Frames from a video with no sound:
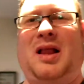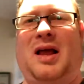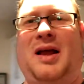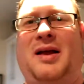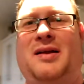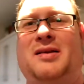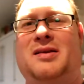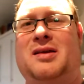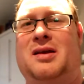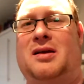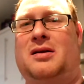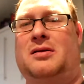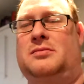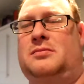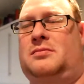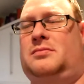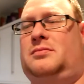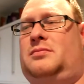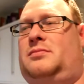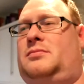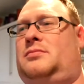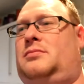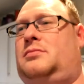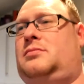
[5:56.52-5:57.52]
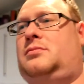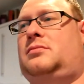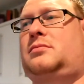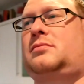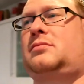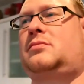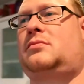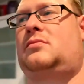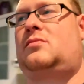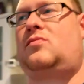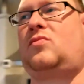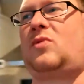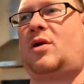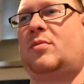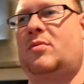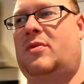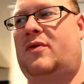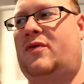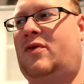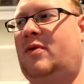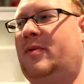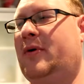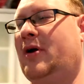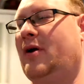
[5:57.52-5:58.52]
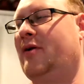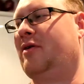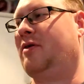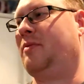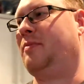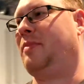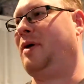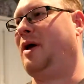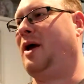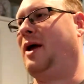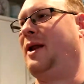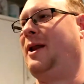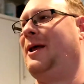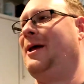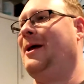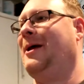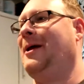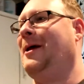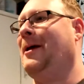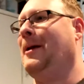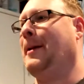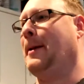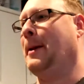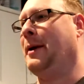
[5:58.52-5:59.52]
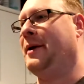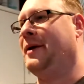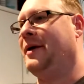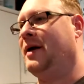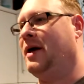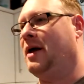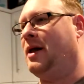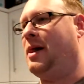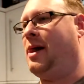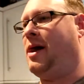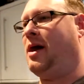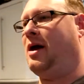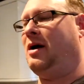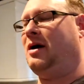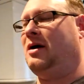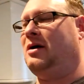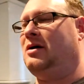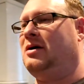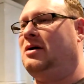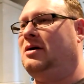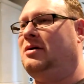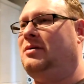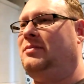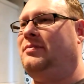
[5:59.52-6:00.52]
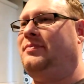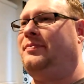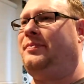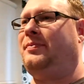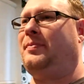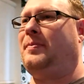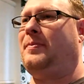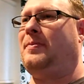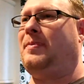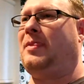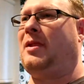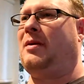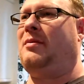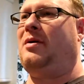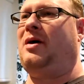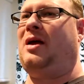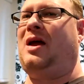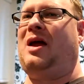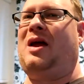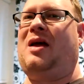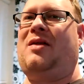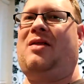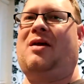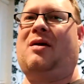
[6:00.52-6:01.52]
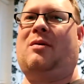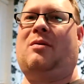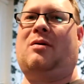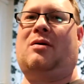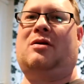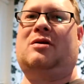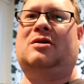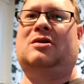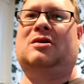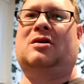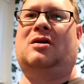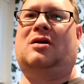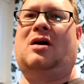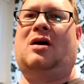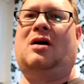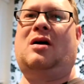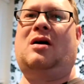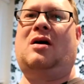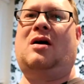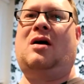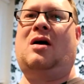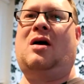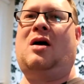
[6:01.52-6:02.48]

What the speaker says: later before we go to bed. But yeah, I think I'm just going to